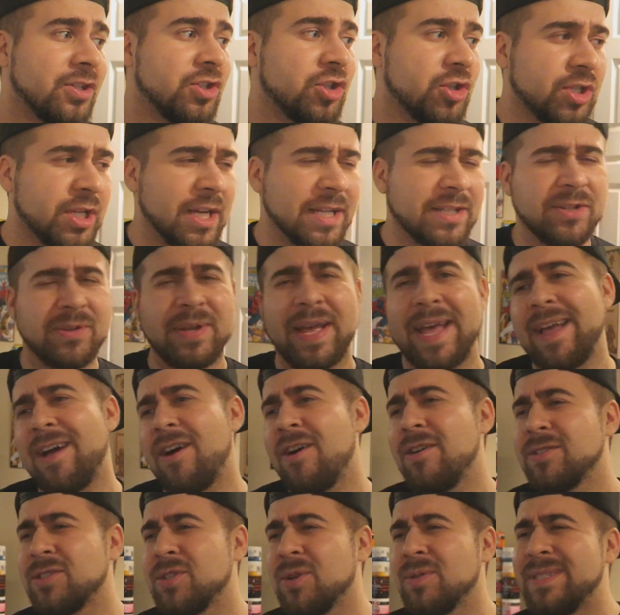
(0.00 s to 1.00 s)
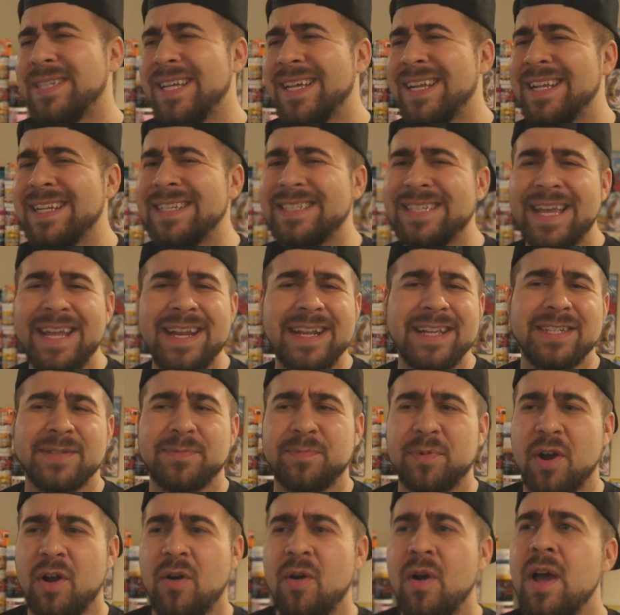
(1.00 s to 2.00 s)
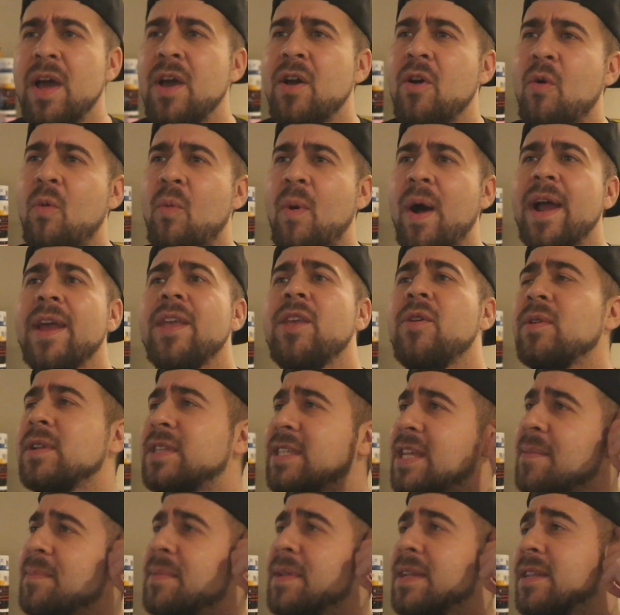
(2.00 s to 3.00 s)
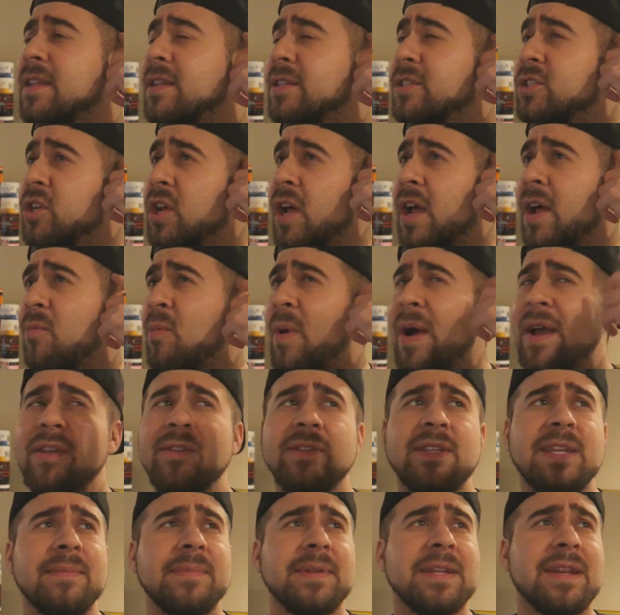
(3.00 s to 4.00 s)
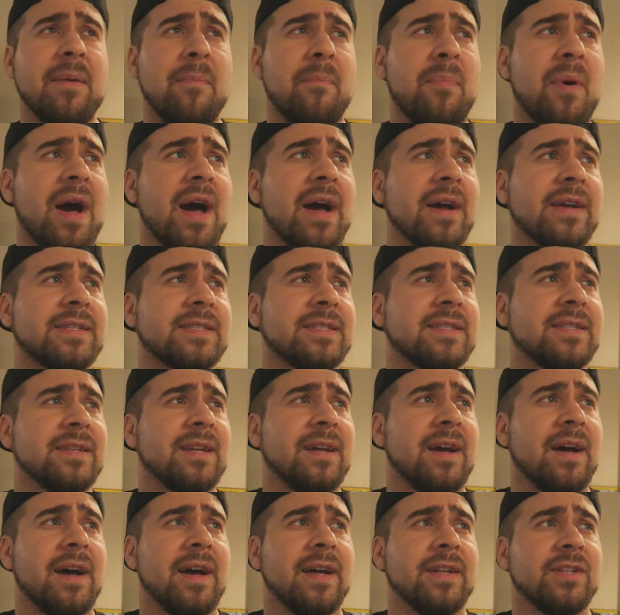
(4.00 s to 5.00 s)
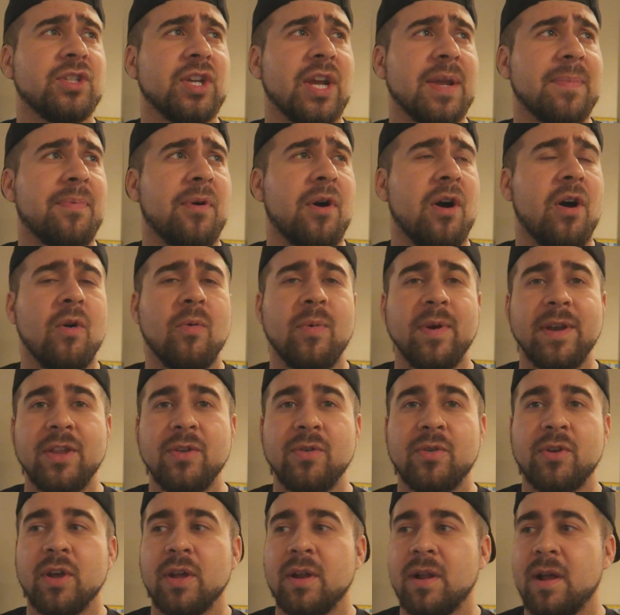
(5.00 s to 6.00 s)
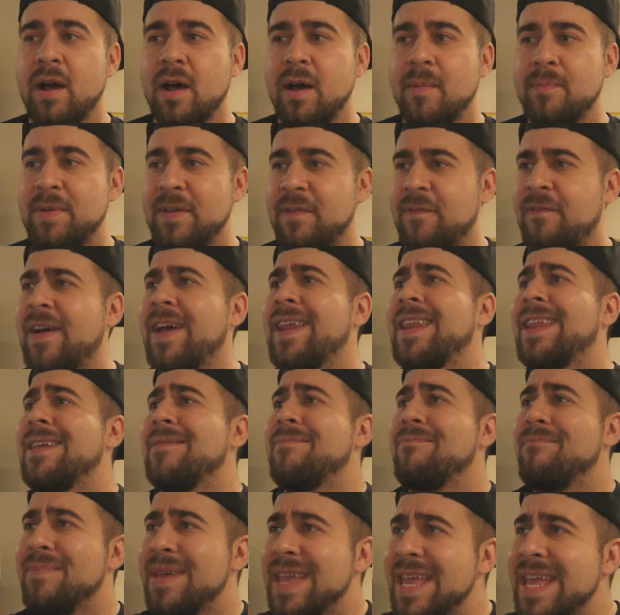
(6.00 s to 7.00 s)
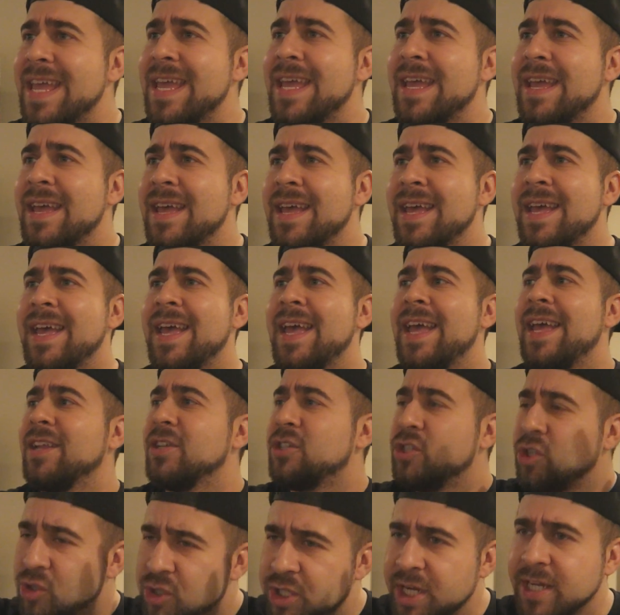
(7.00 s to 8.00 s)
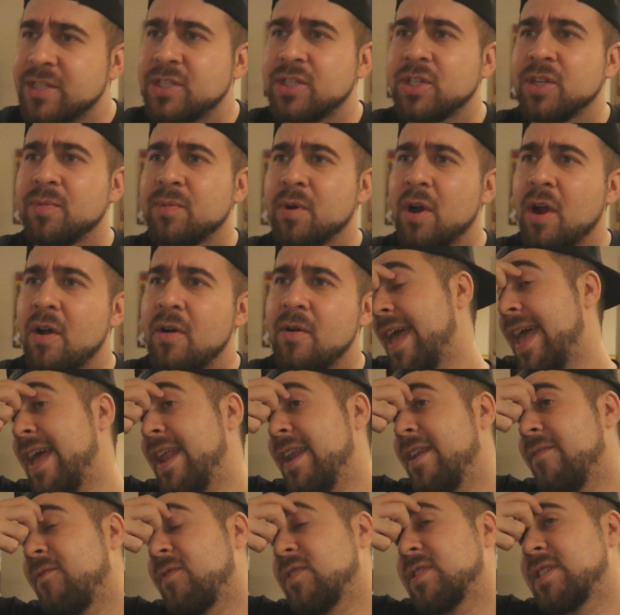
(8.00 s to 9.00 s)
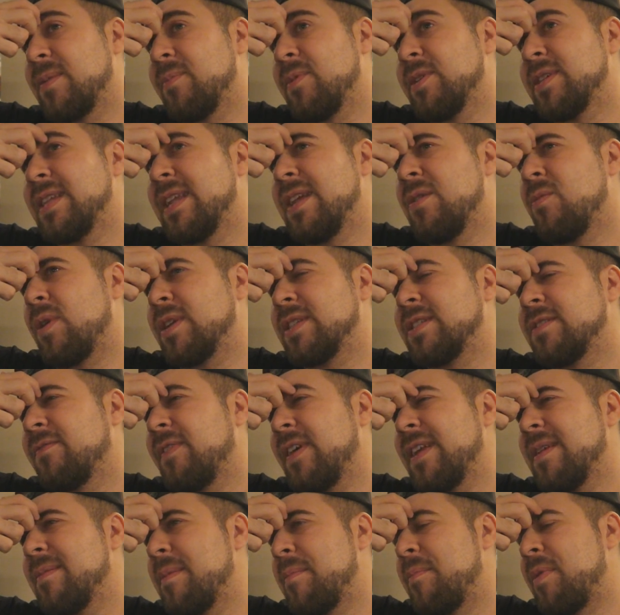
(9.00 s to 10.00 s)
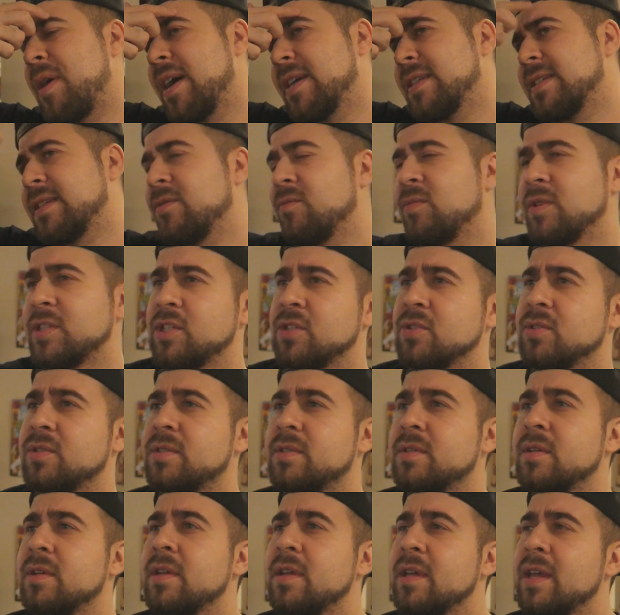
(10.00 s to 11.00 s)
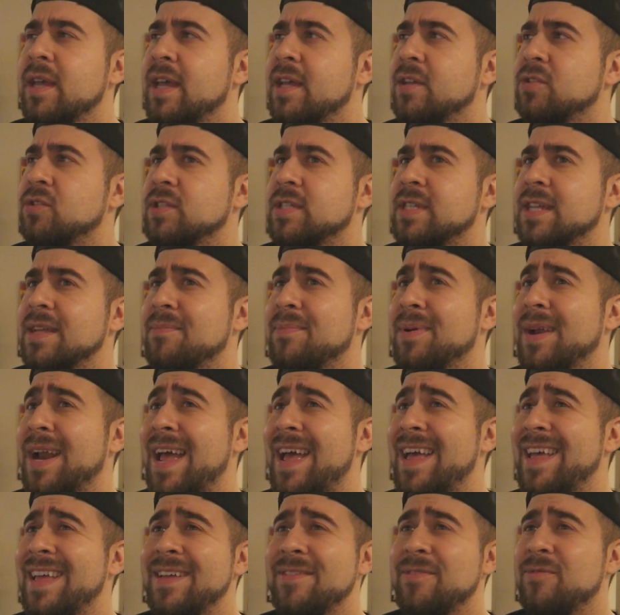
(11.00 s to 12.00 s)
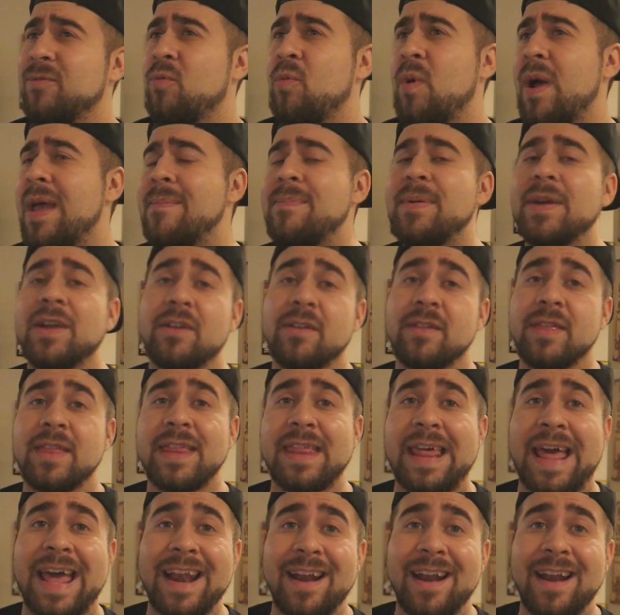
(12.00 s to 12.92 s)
jiu-jitsu guy. Also Dylan Danis, bro. Why are you attempting to box Jake Paul when you could be fighting me in jiu-jitsu, bro? And for some reason he wants to fight him in boxing, which is interesting. But way bigger than